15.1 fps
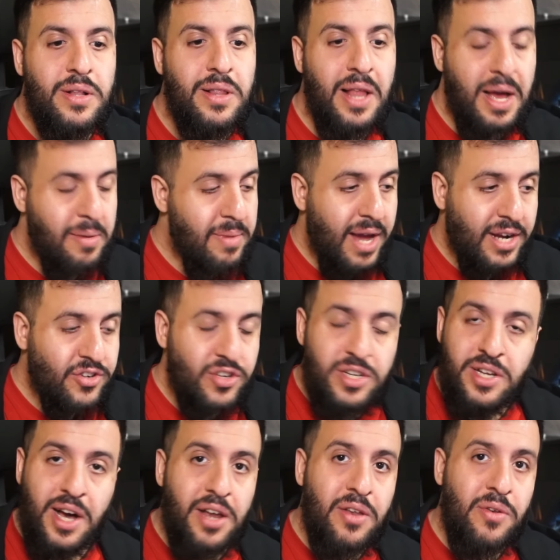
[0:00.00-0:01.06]
I'm
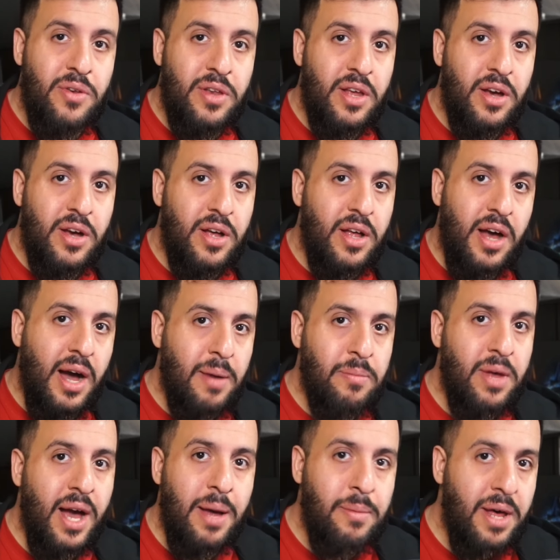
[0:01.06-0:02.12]
actually not in, I'm
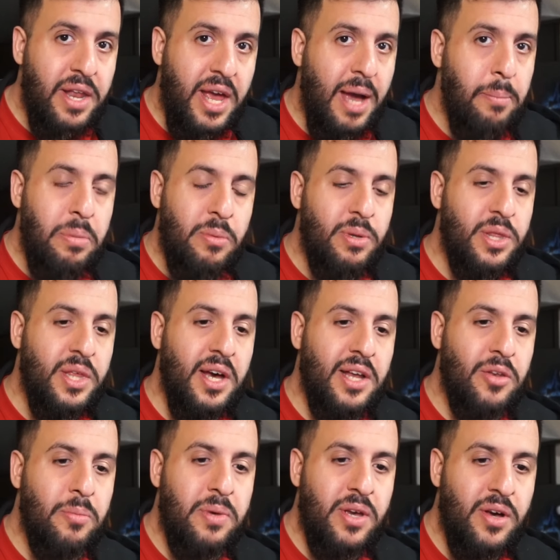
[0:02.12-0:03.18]
not, I'm not happy with
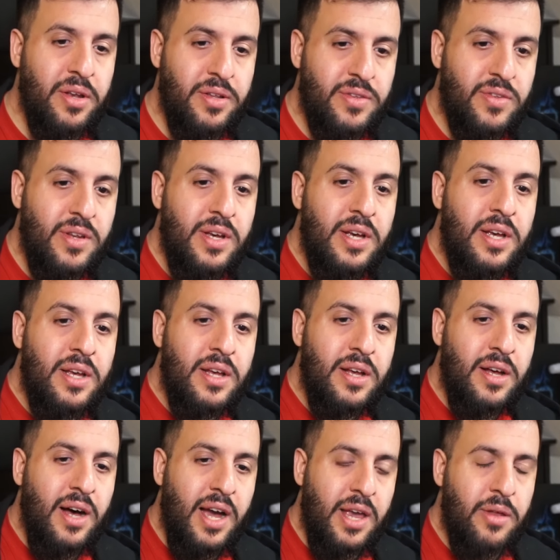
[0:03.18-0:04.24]
that to be honest.
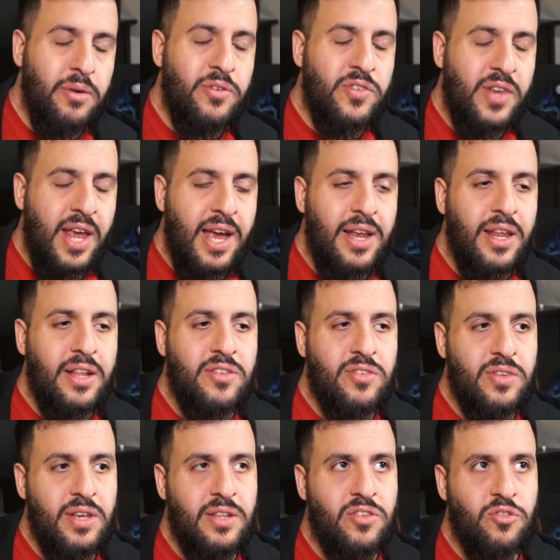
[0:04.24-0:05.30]
Uh, I understand in,
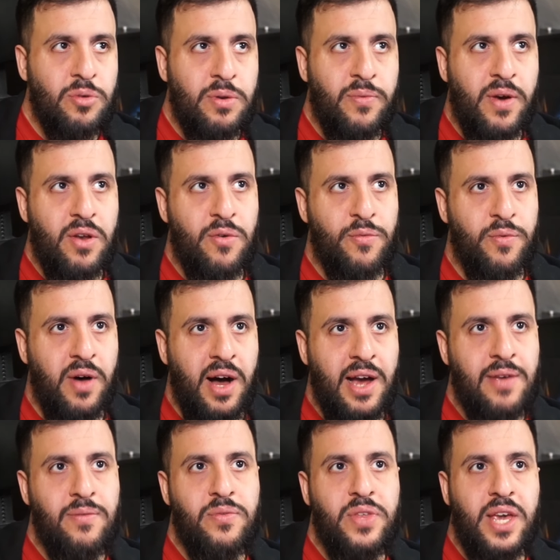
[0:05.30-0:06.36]
in Street Fighter
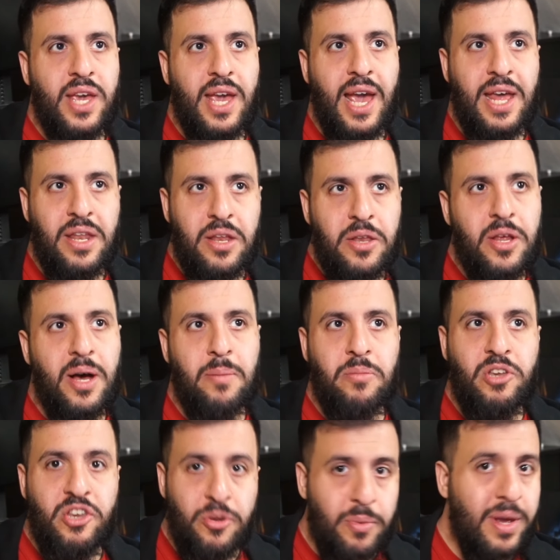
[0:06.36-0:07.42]
V, they ended up
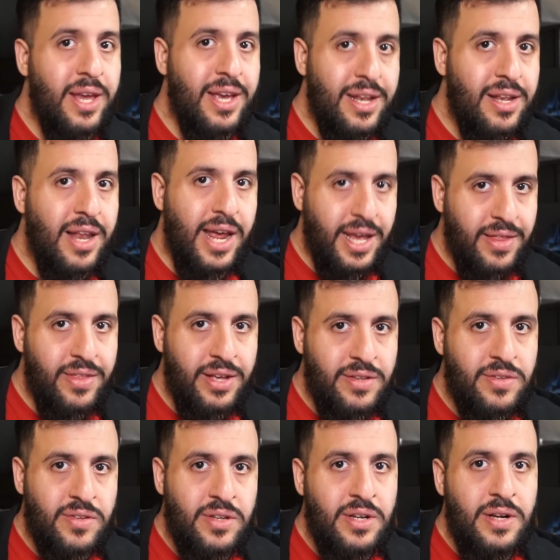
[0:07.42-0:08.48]
doing it like
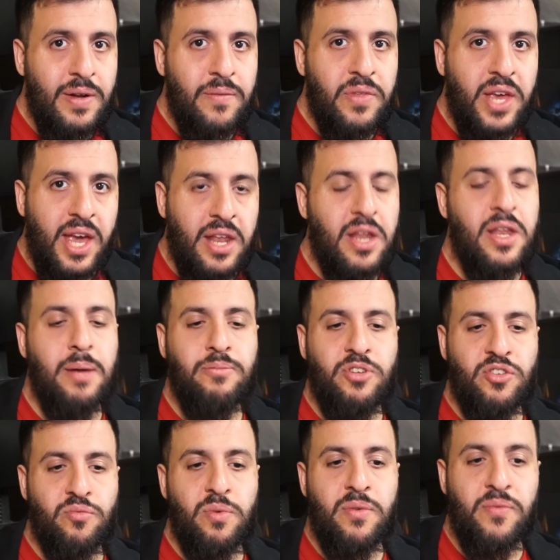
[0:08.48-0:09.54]
this. They ended up
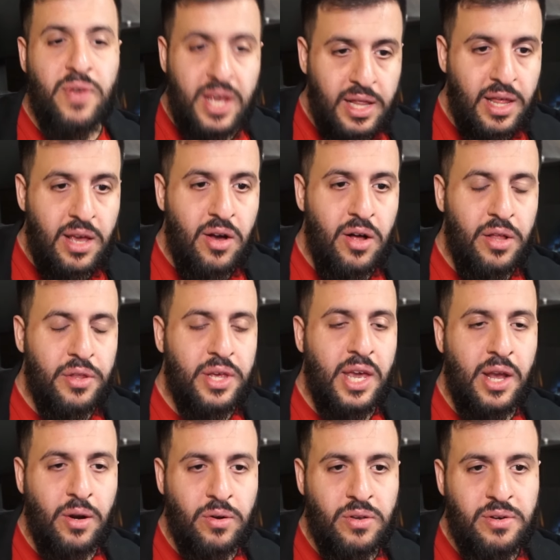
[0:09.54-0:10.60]
just revealing all the
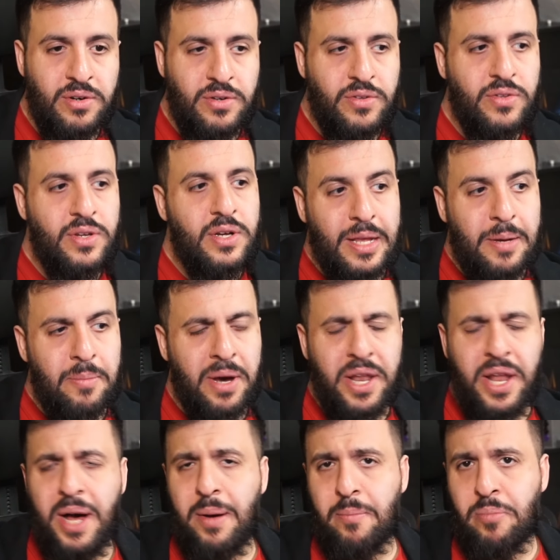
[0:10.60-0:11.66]
characters,
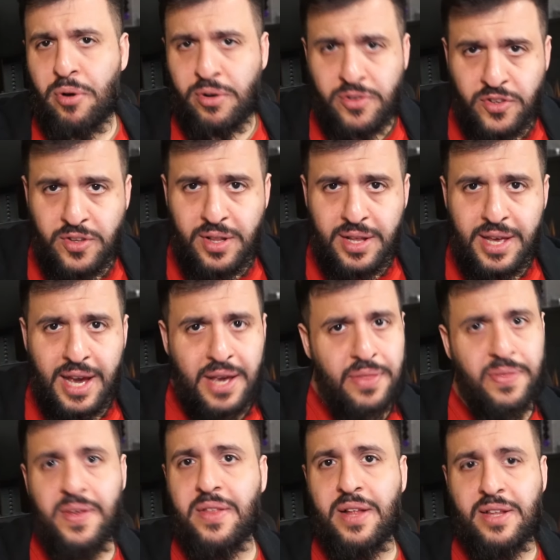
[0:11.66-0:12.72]
but personally, I
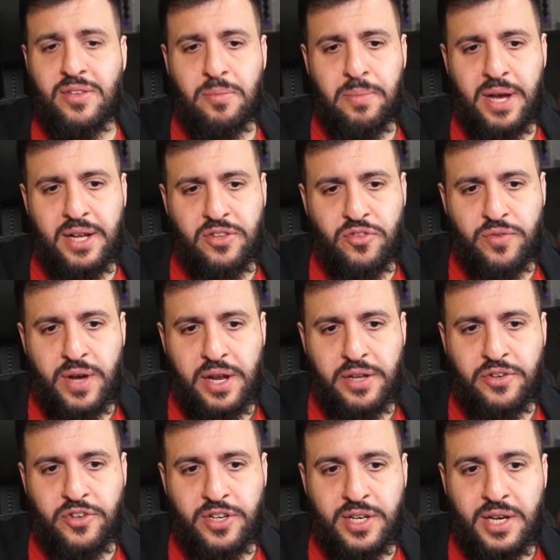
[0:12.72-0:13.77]
think that's a bad
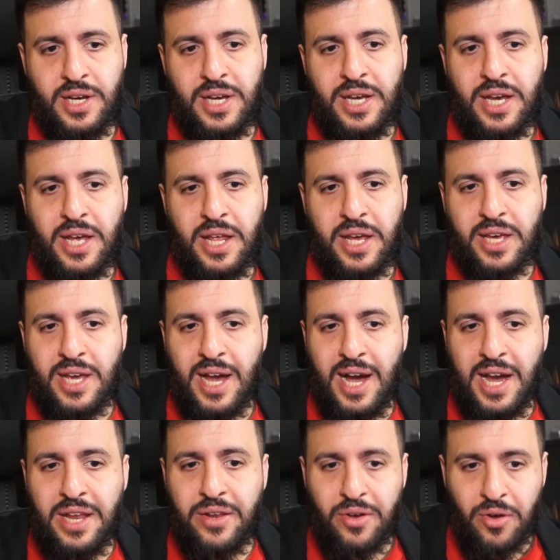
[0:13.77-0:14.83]
strategy. I
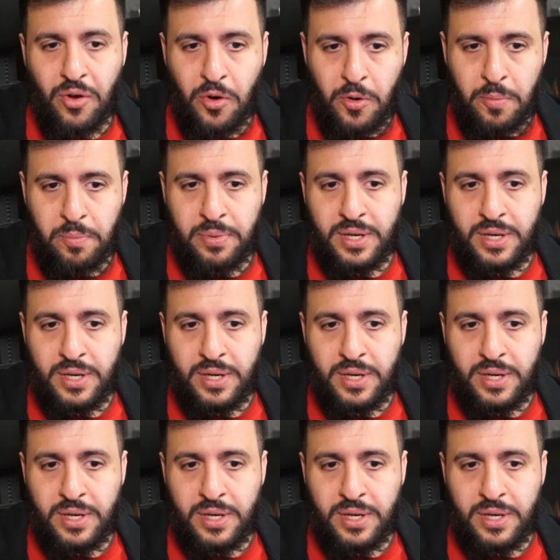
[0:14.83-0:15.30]
kind of hope